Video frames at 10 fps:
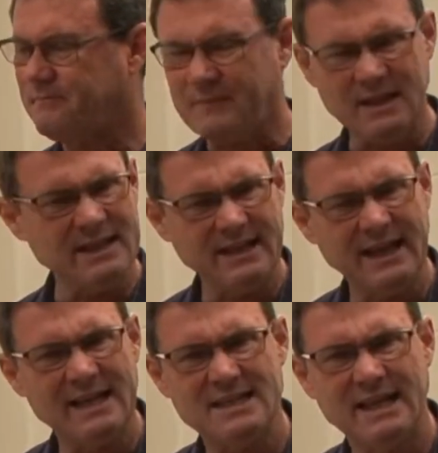"Is that the
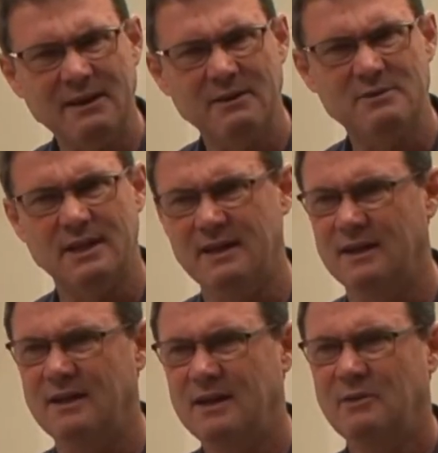guy's name? Who was that?
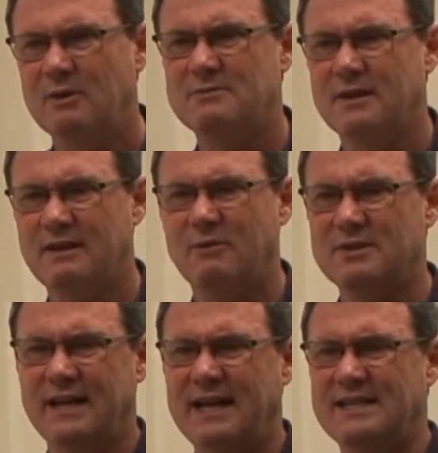What was
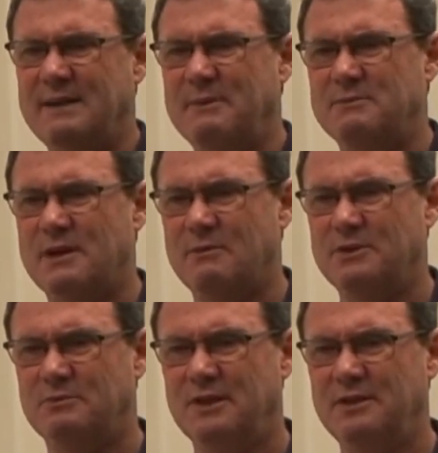the guy's name that was always
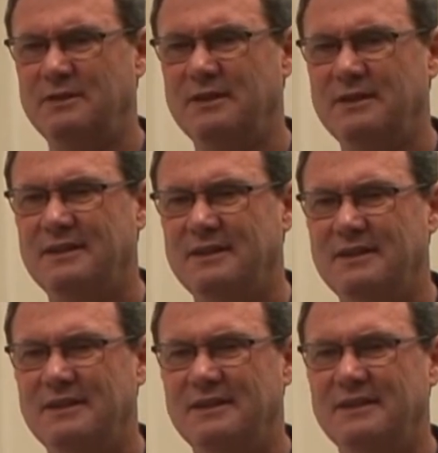rude?
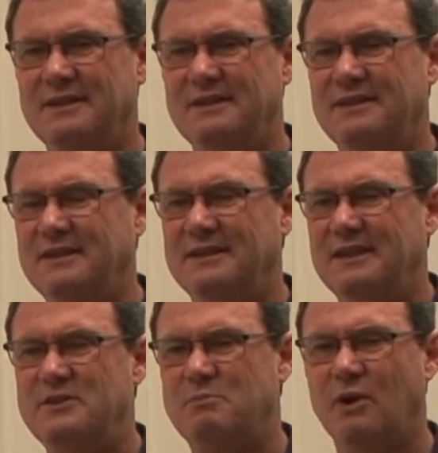
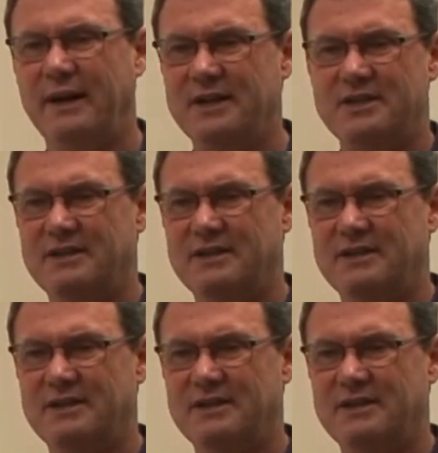He's British."